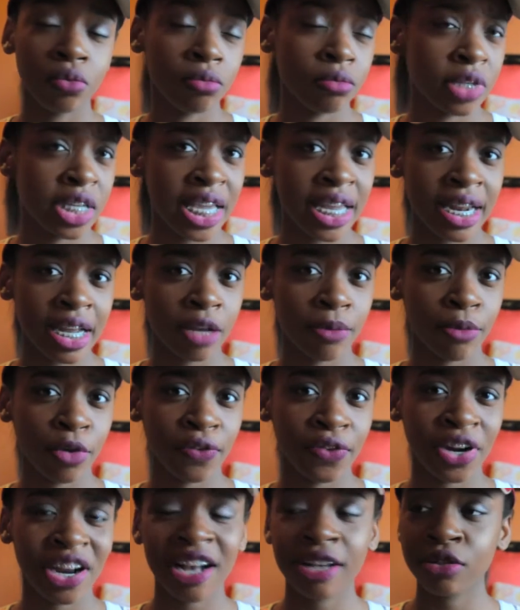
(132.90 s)
can I come over
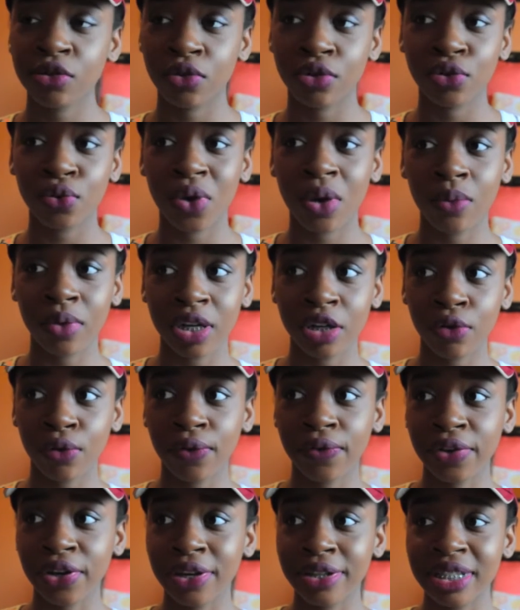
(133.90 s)
her house, or do I want to go
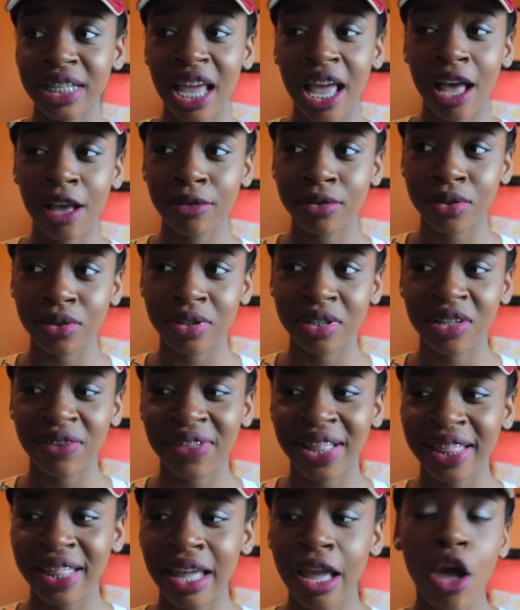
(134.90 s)
over her house and stuff
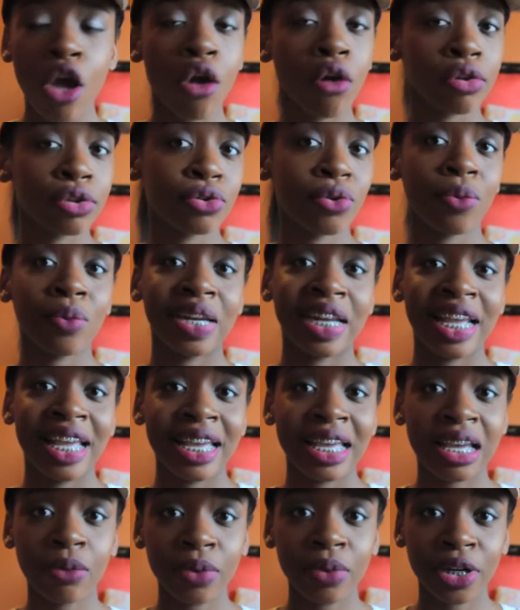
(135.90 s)
like that, or do I want to
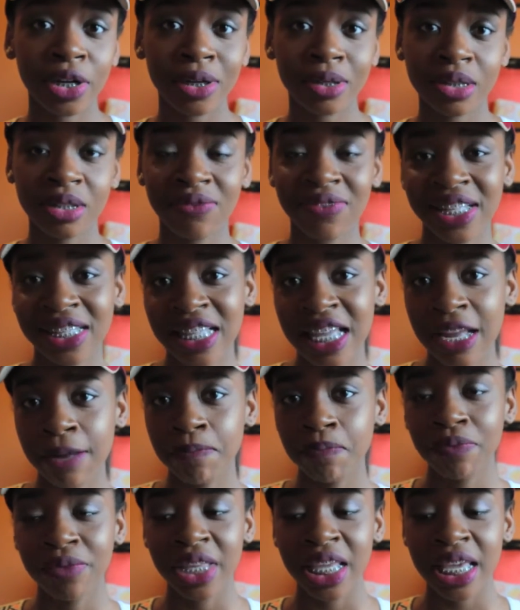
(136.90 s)
hang out with her and stuff like that.
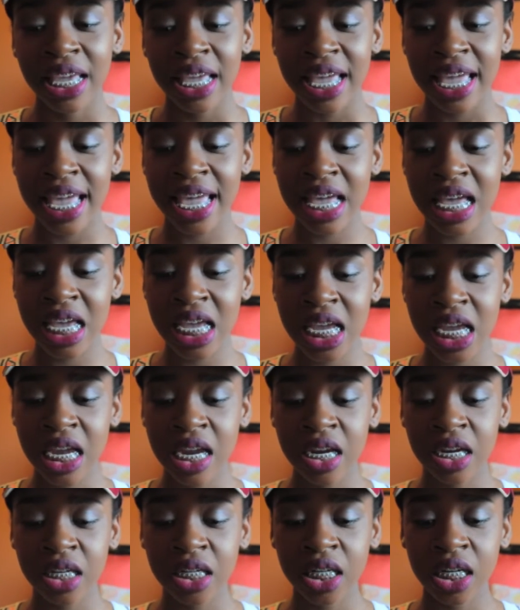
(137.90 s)

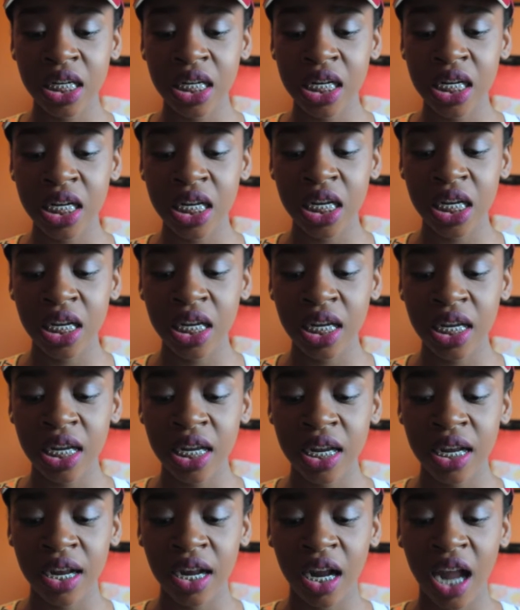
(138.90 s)
And
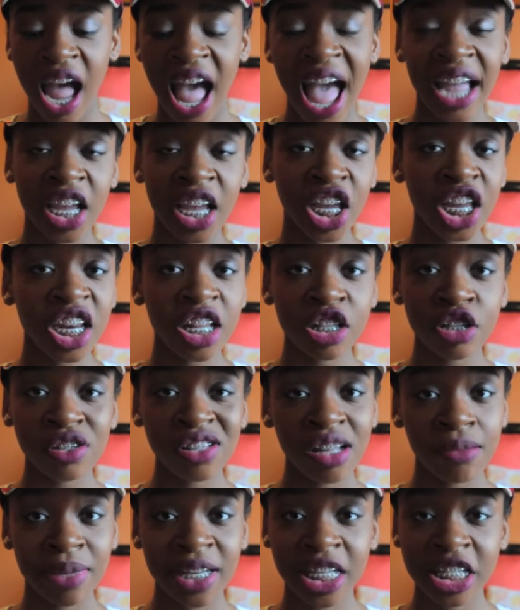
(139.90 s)
I couldn't do
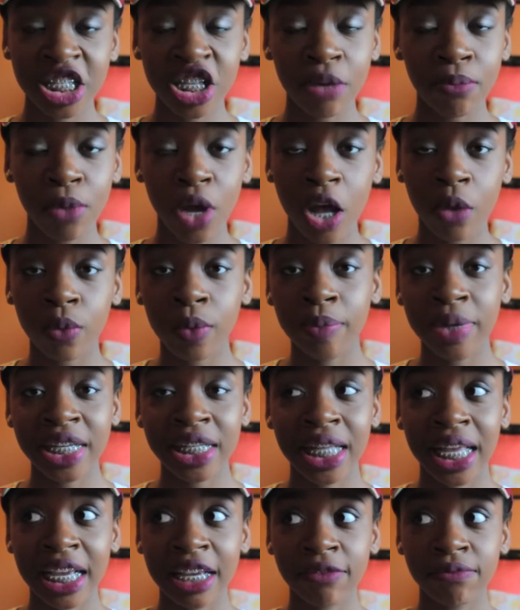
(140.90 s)
that because her mom would be
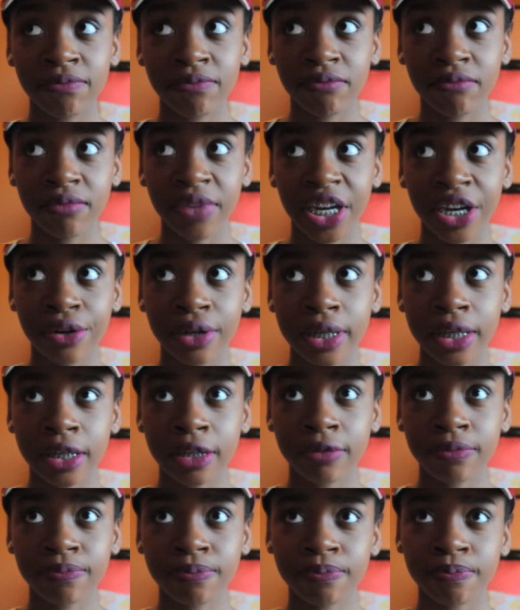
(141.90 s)
like
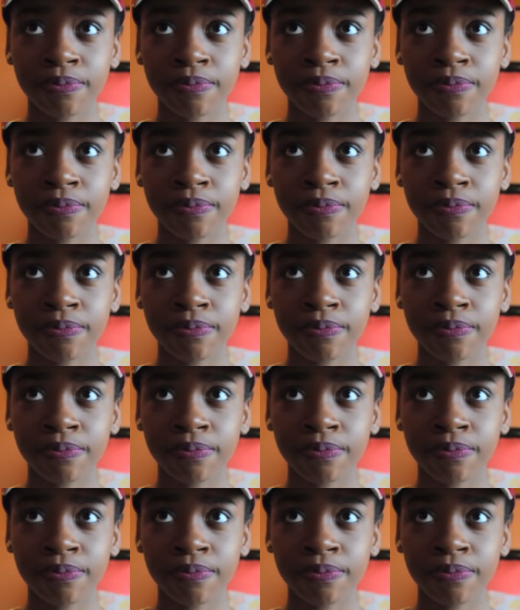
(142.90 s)
very